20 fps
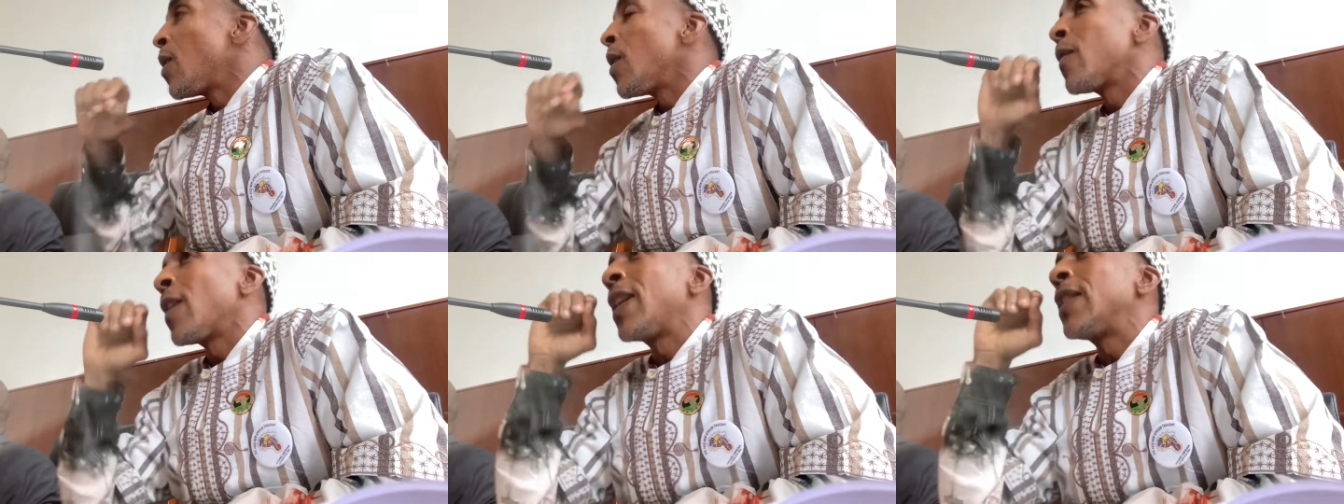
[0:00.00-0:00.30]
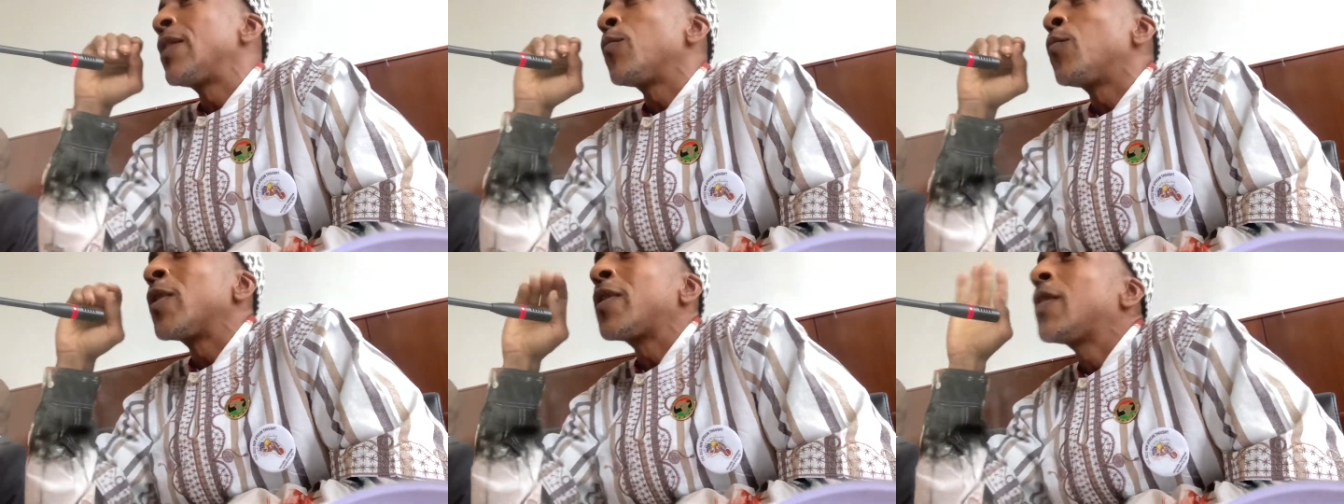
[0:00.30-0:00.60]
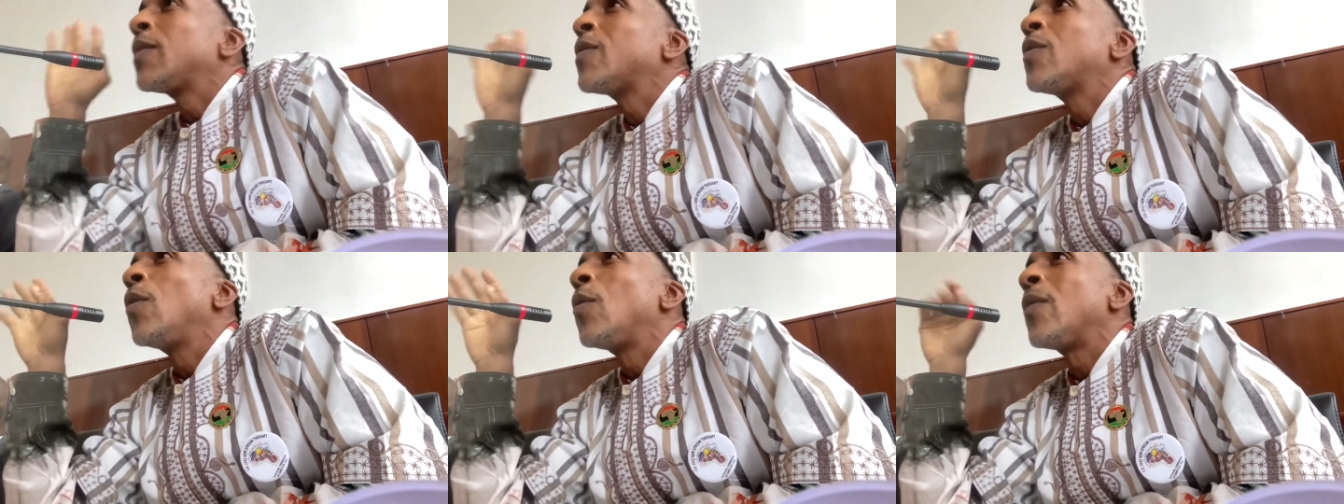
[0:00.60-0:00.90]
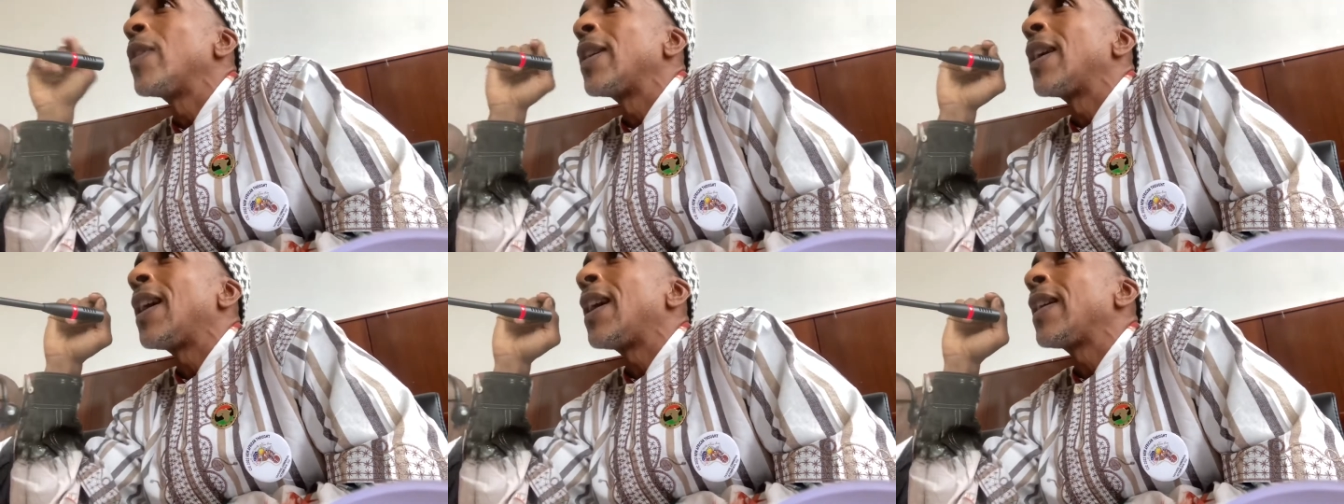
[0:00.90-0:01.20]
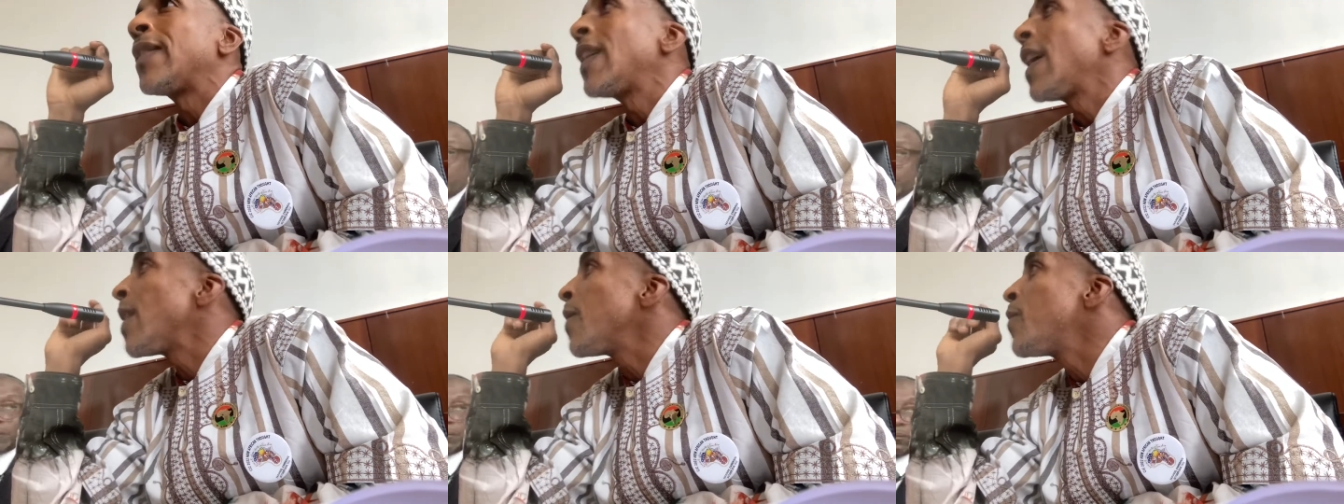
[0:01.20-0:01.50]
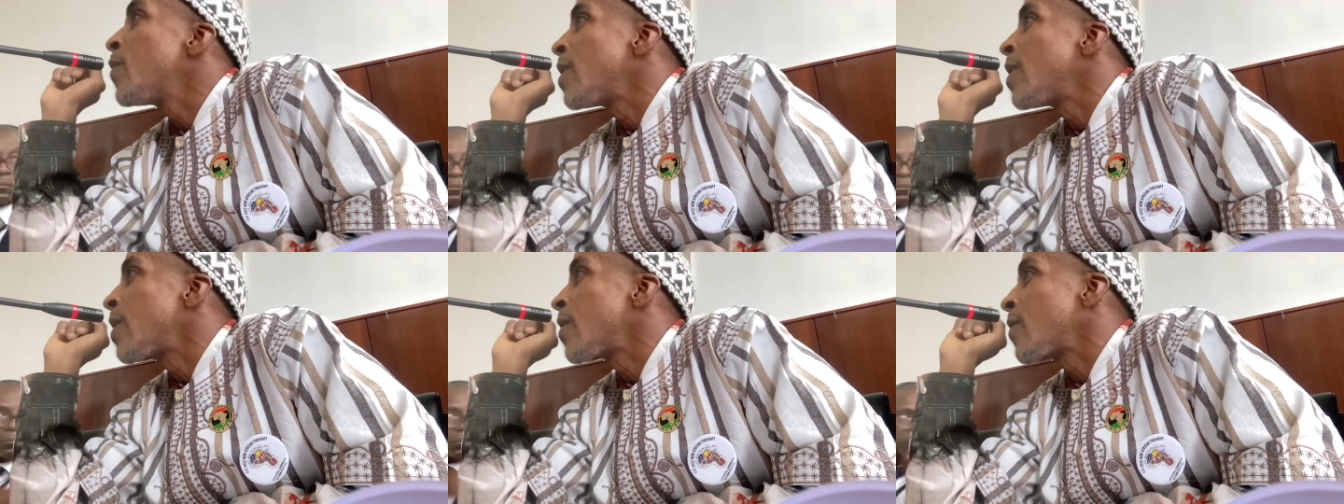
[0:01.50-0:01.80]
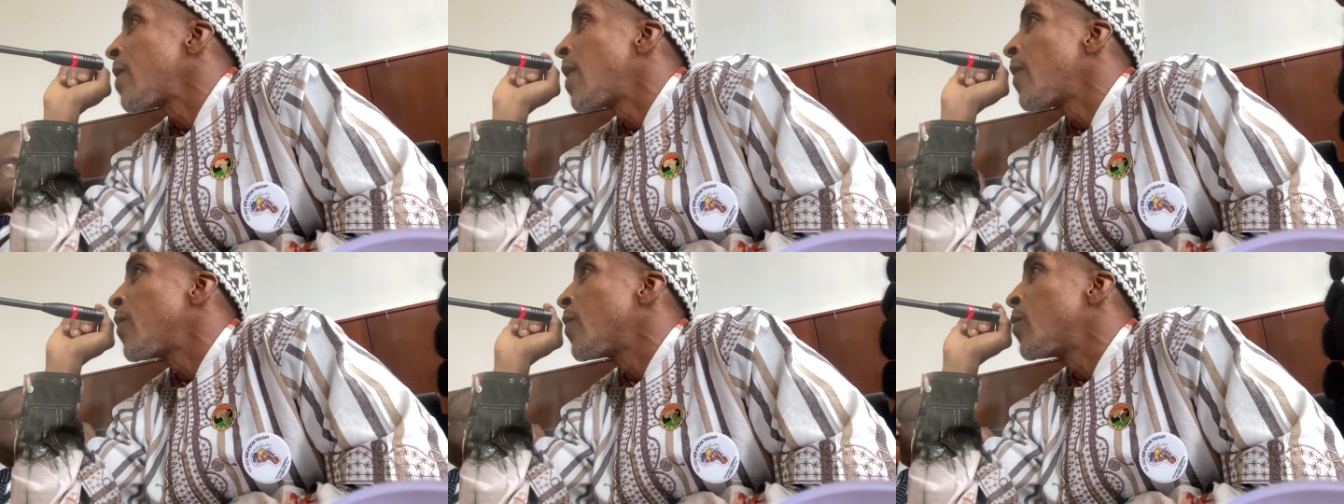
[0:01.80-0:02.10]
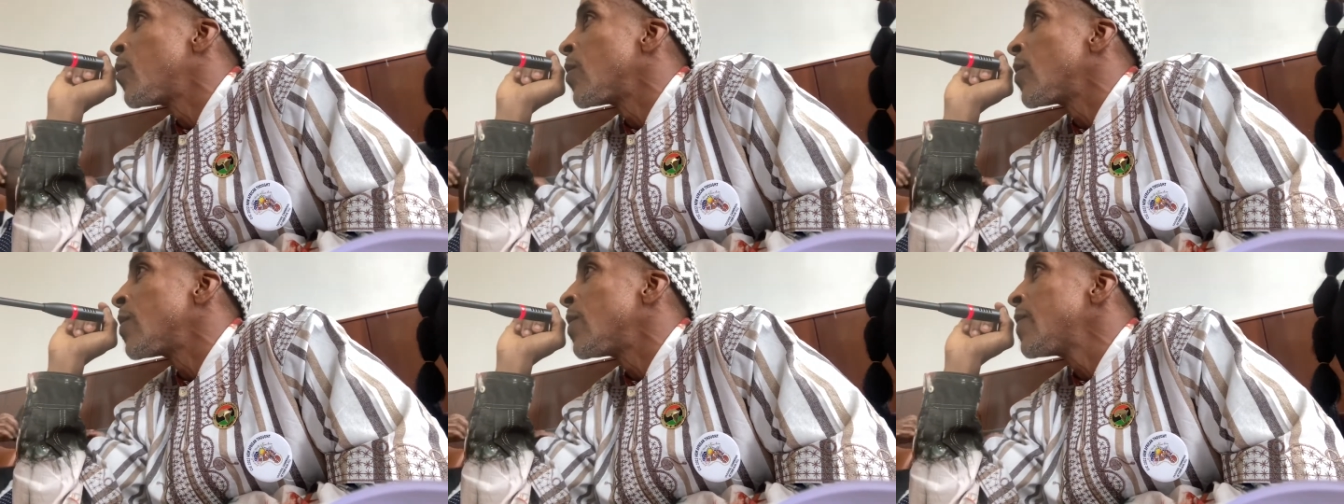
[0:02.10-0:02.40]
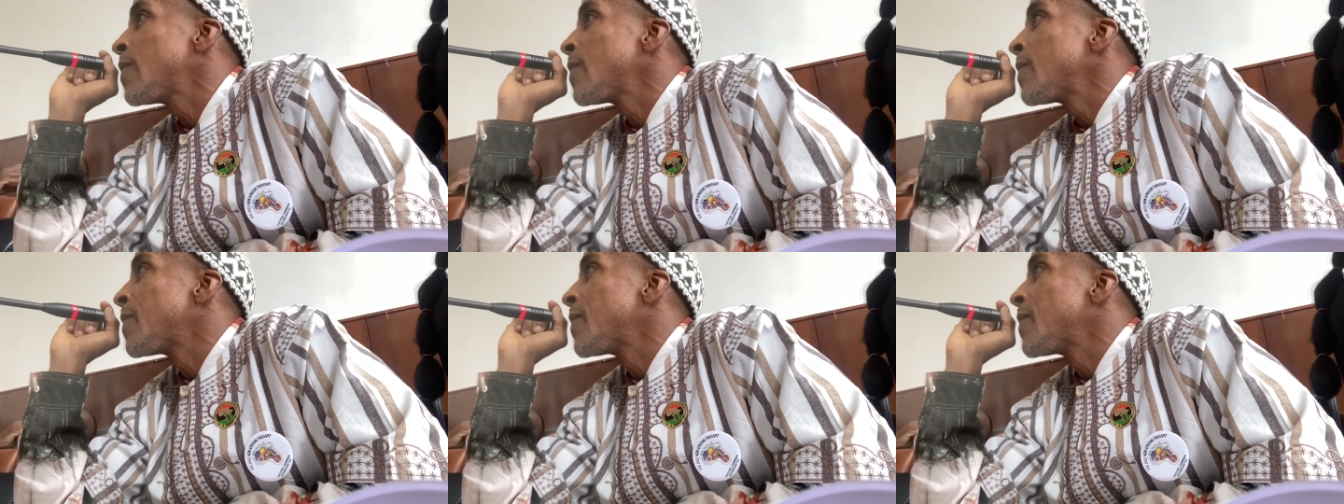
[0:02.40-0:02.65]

right, what is going on halfway around the world.